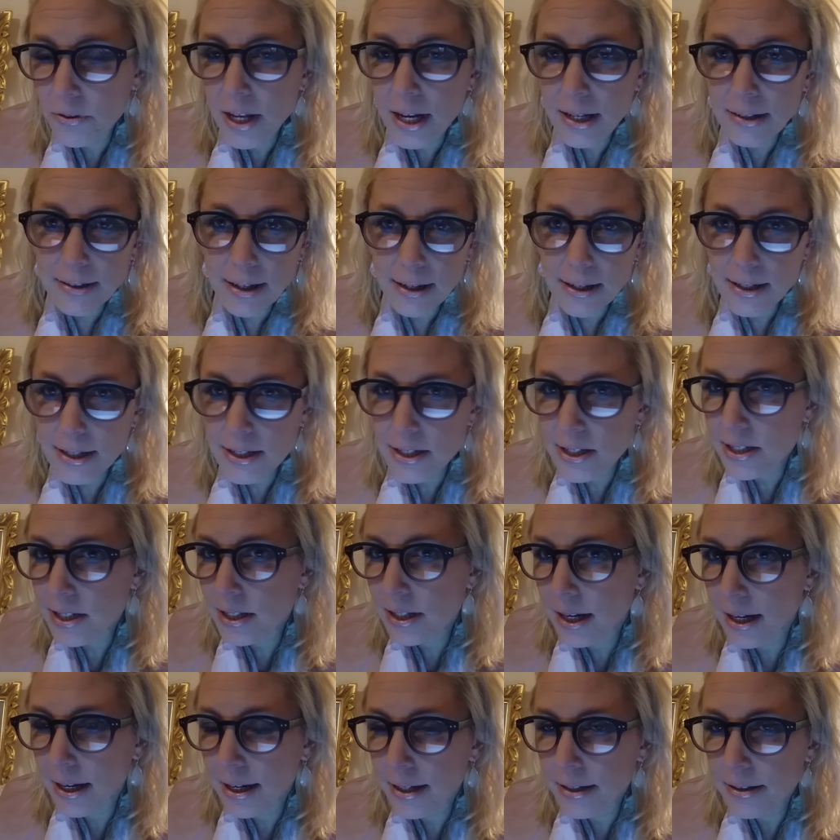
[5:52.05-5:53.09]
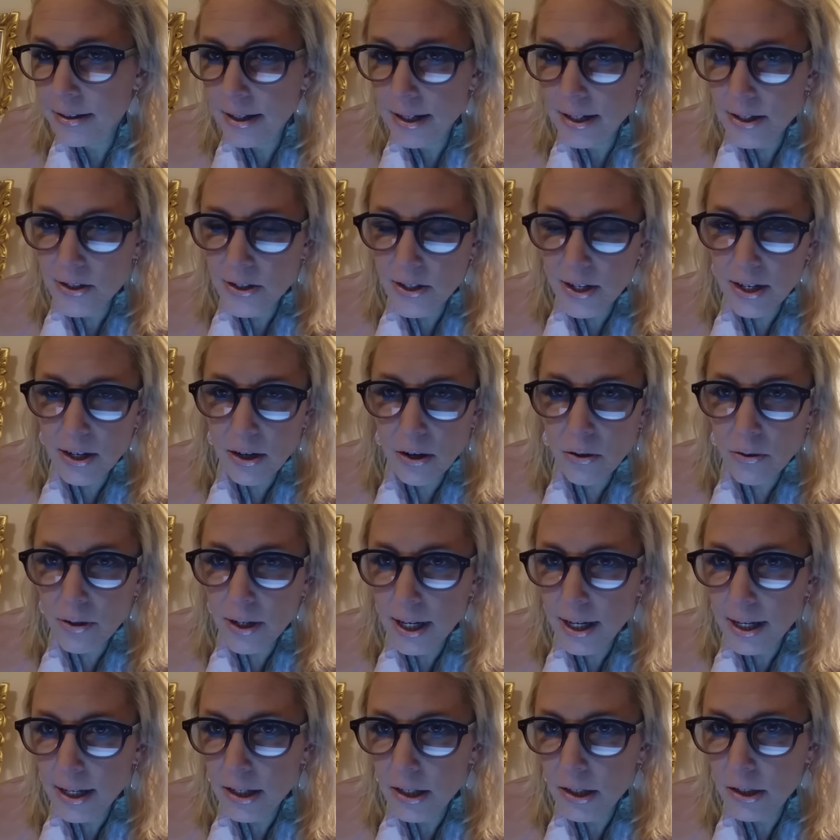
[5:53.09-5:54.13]
They let it slide. They say,
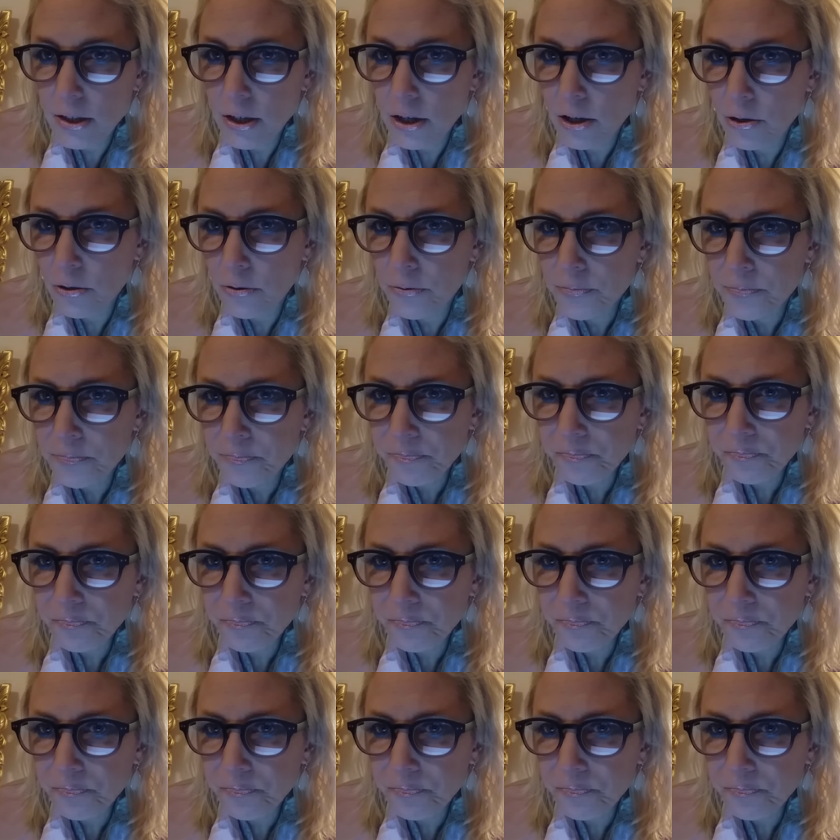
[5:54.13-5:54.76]
okay, you know,